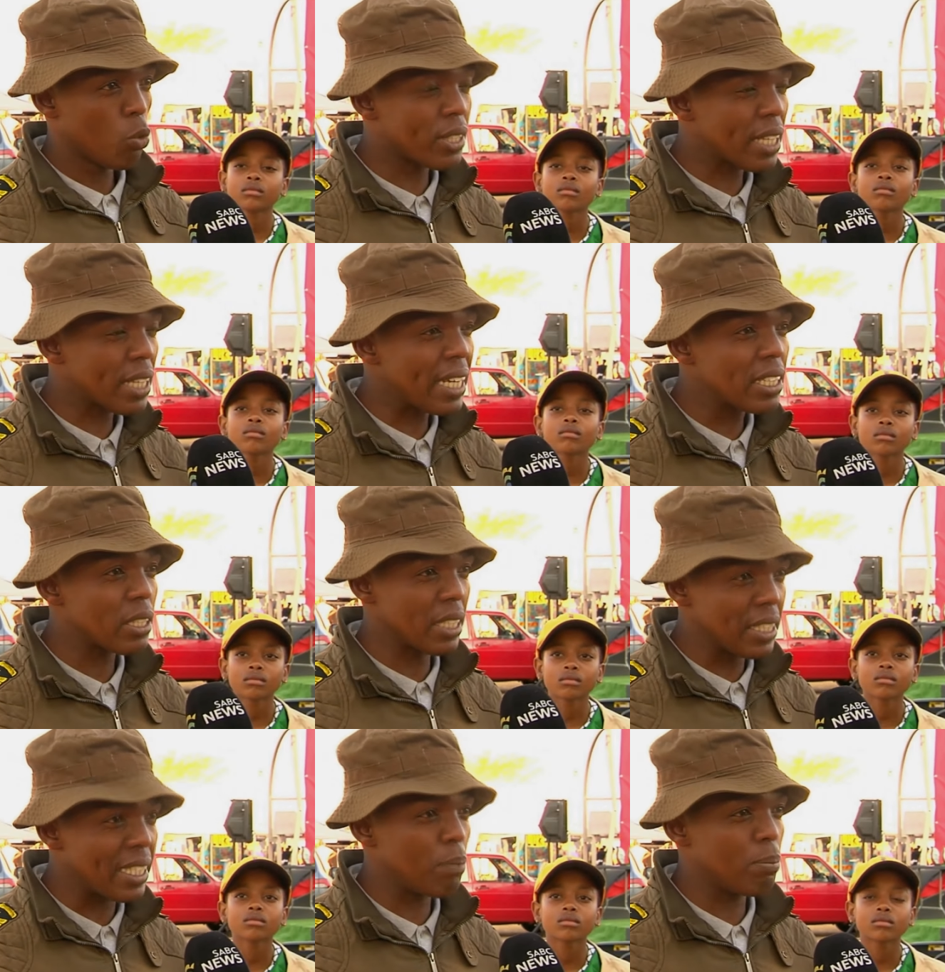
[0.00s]
Speaker 1: We signed
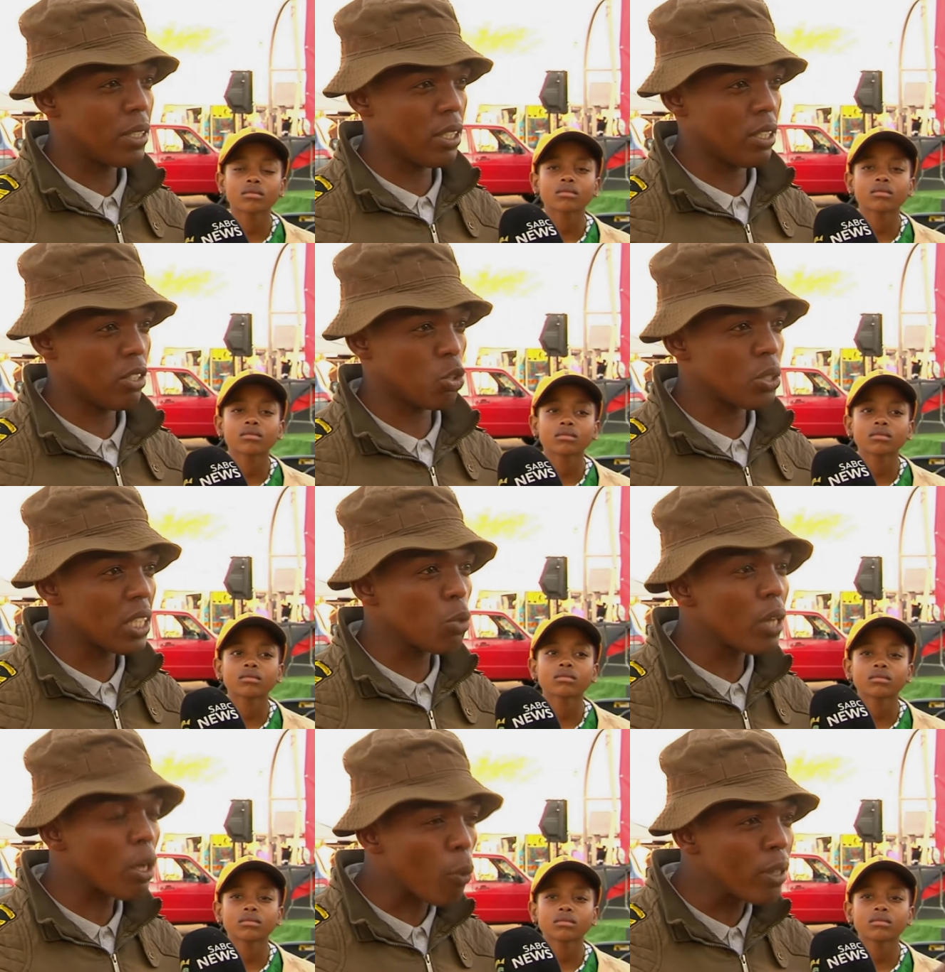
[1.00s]
indemnities to say
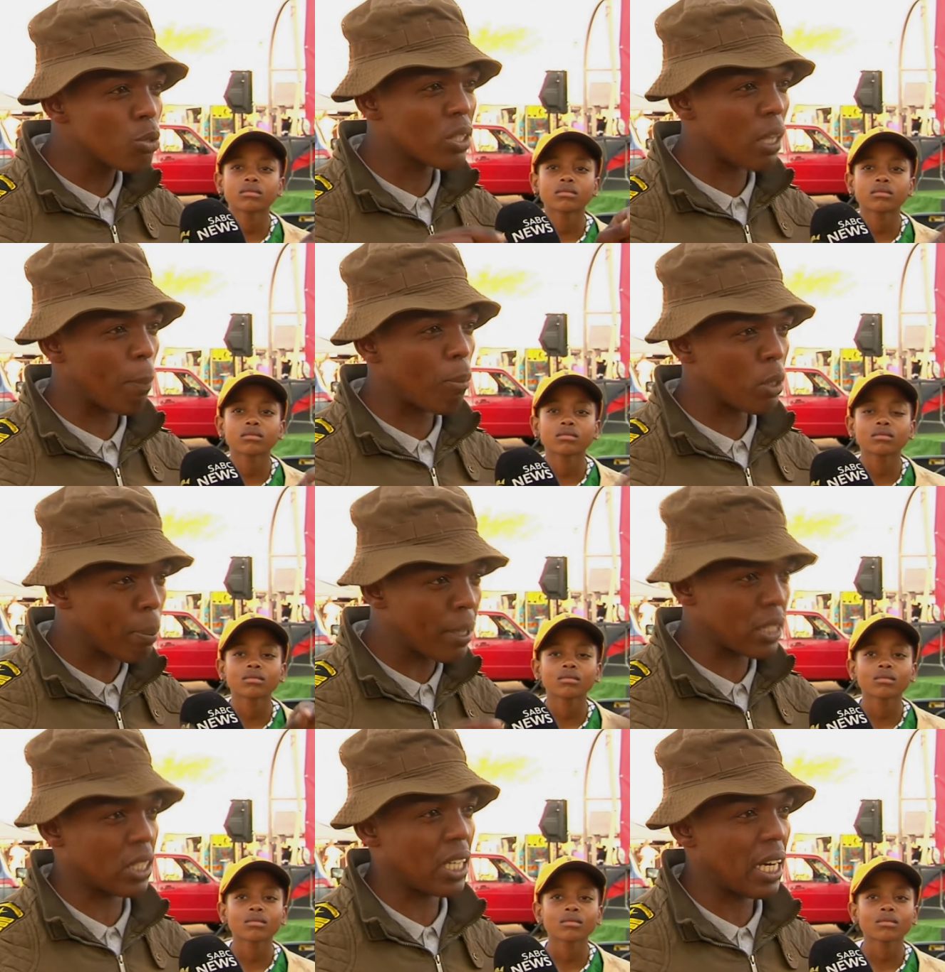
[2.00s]
we are going to support
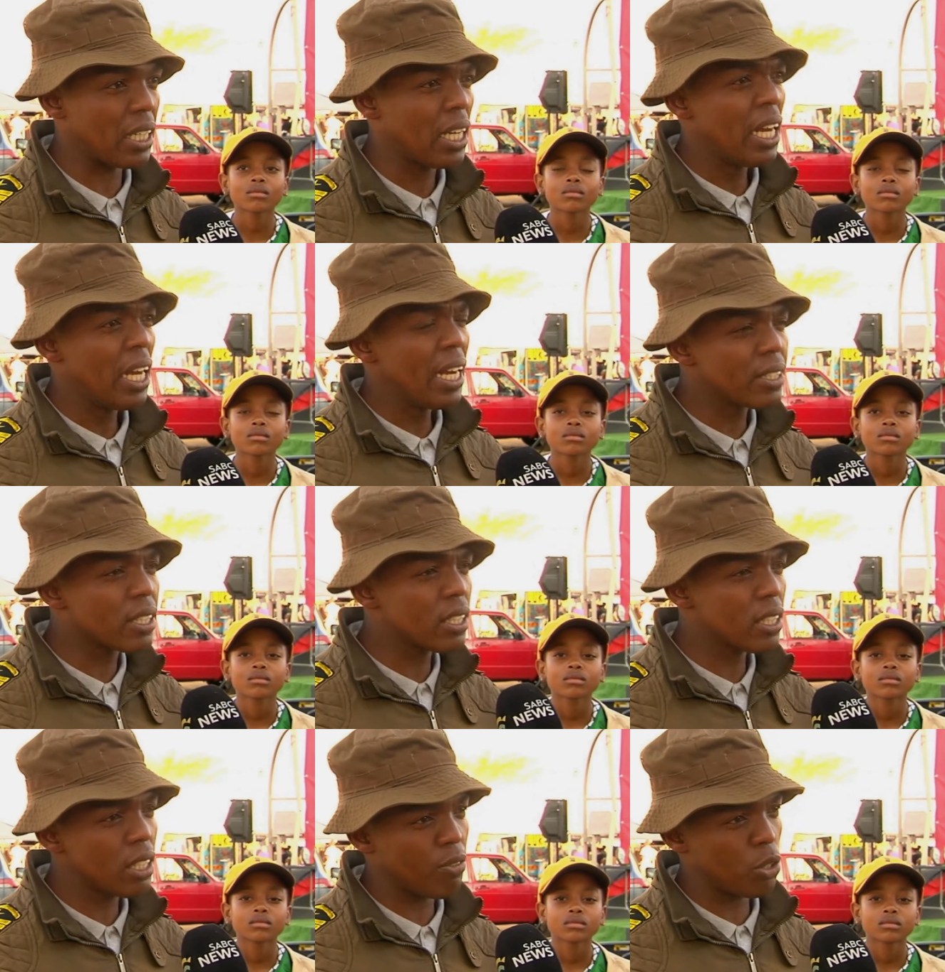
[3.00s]
practically and
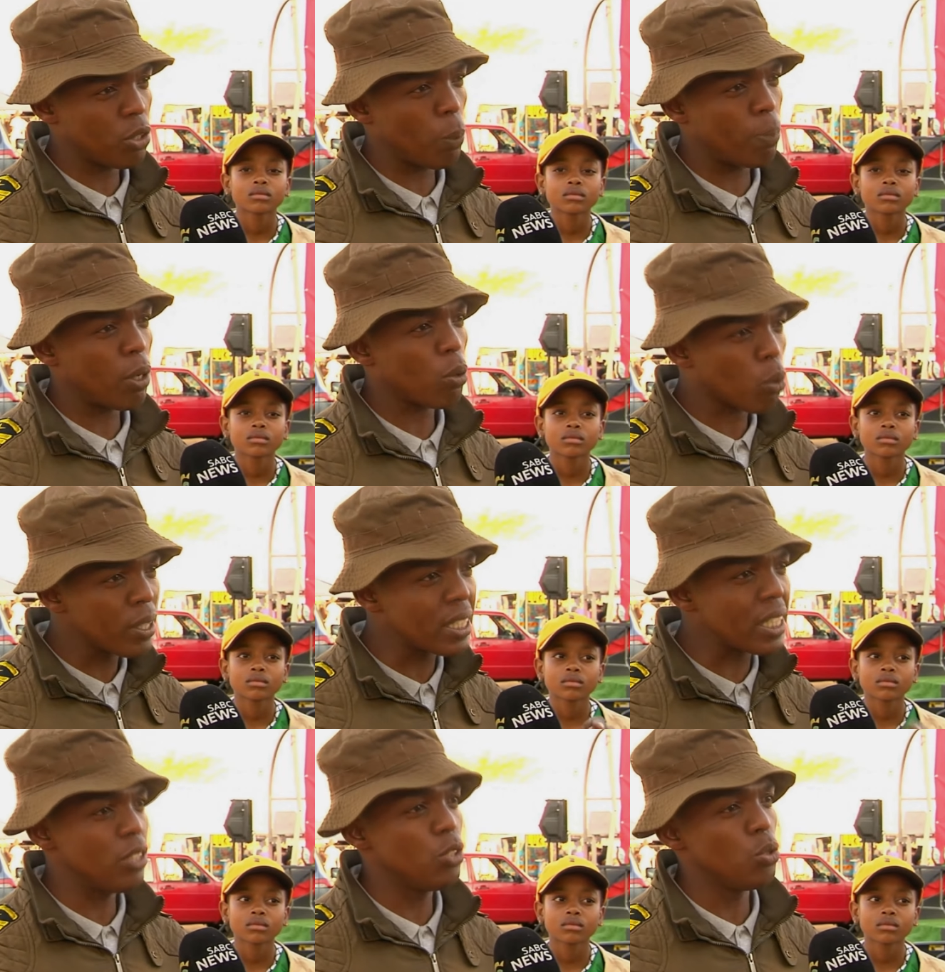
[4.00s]
see if Ethiopia will
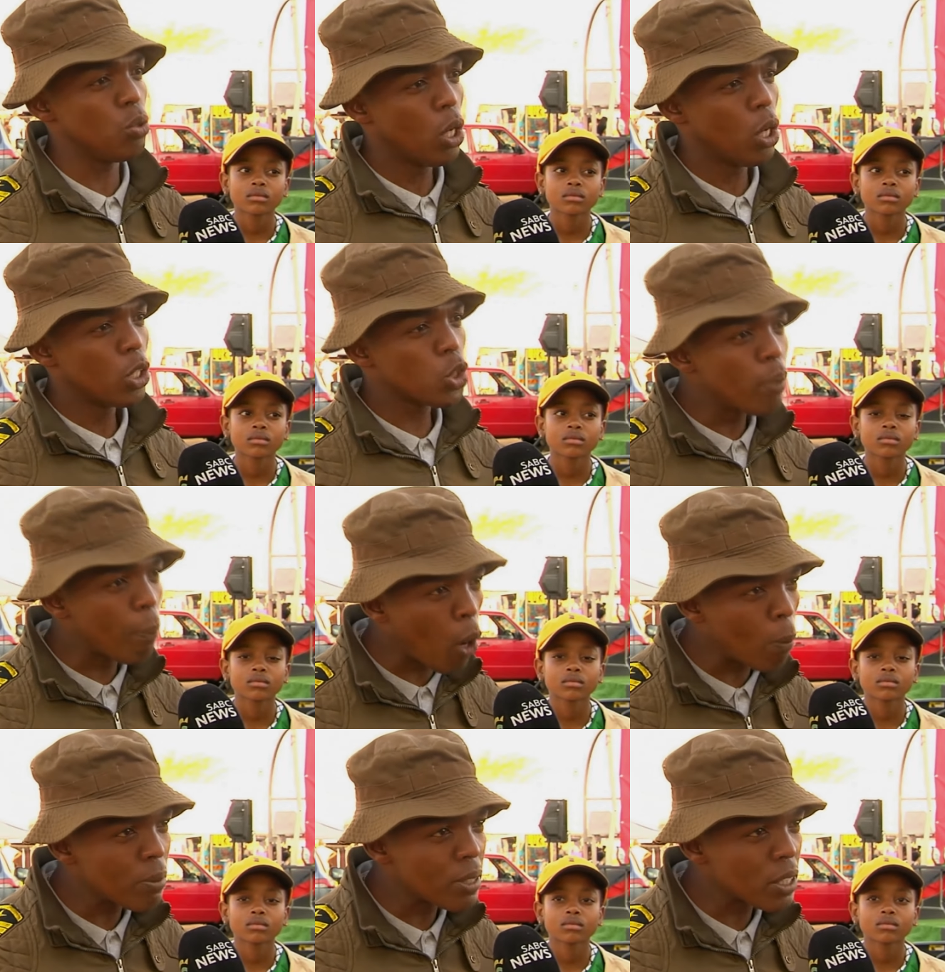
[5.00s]
continue to be
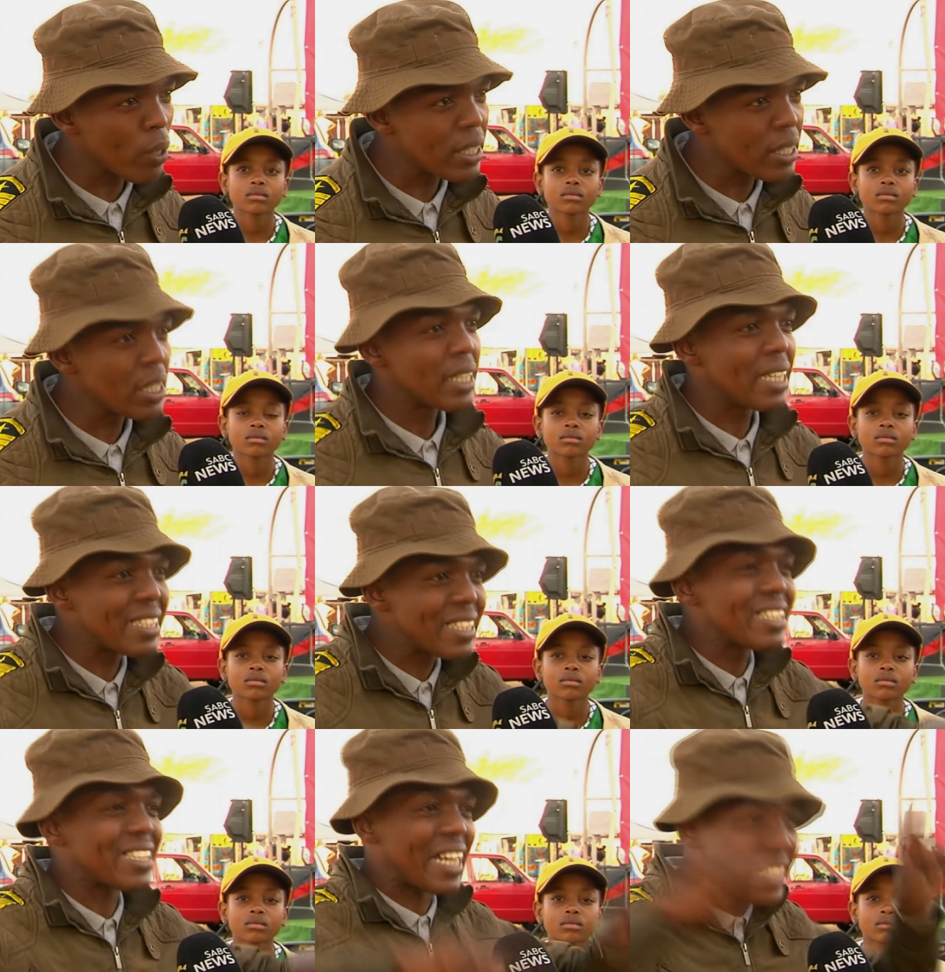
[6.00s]
bombed when there's
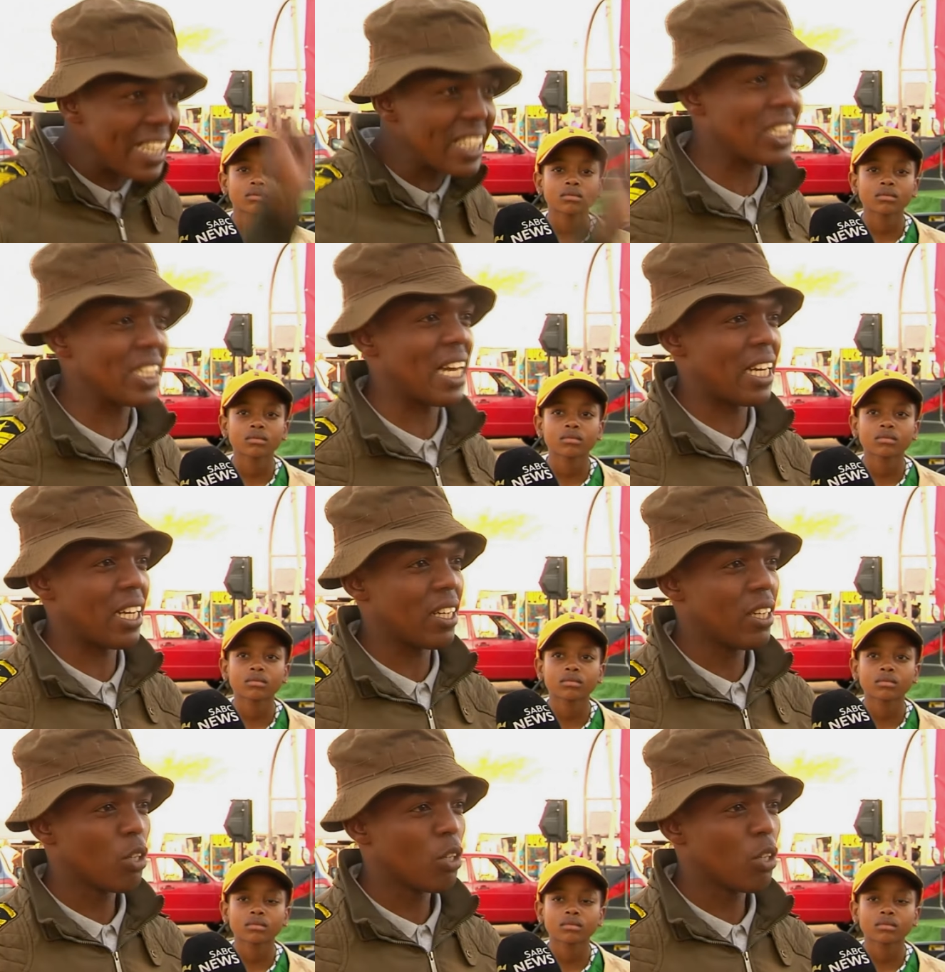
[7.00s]
international